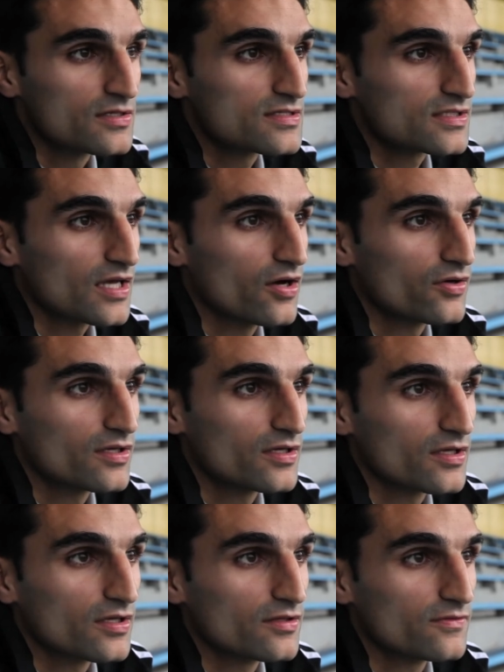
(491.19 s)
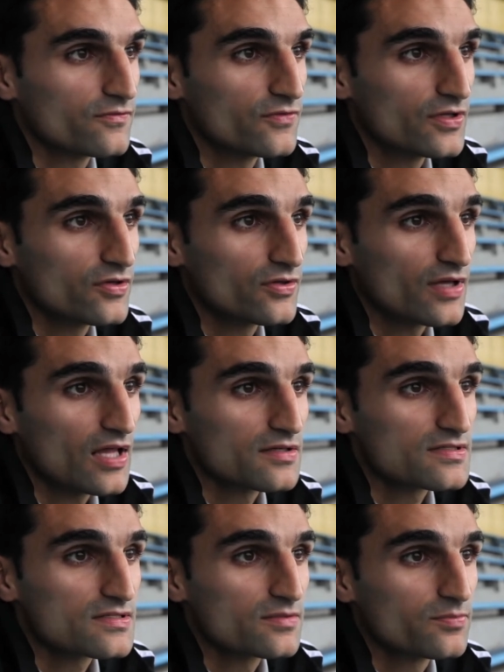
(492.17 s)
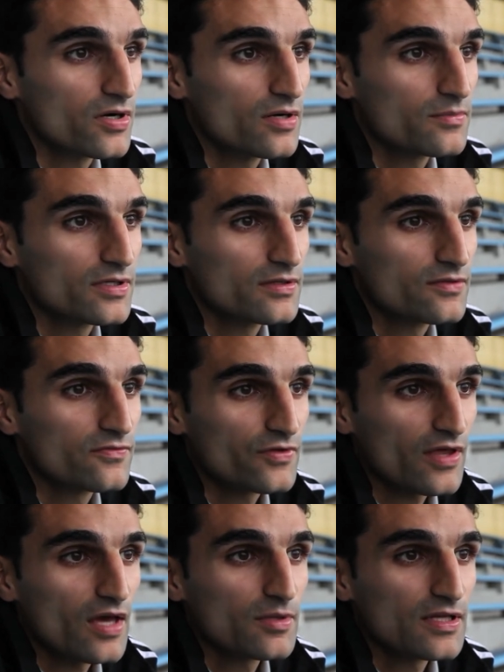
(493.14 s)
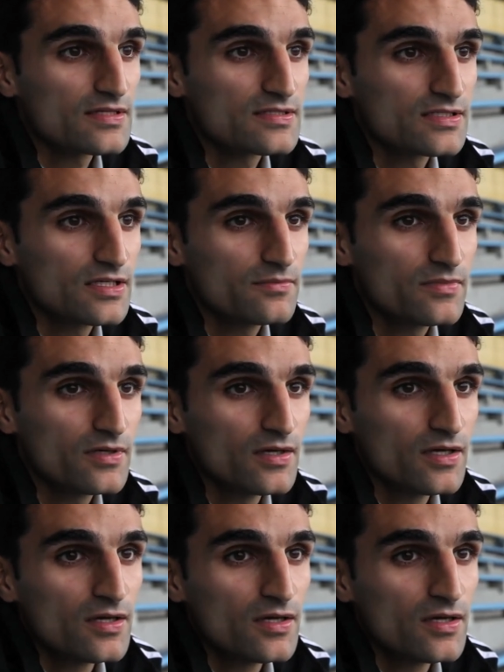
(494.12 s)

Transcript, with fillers: scouting and video analysis department for the MLS team,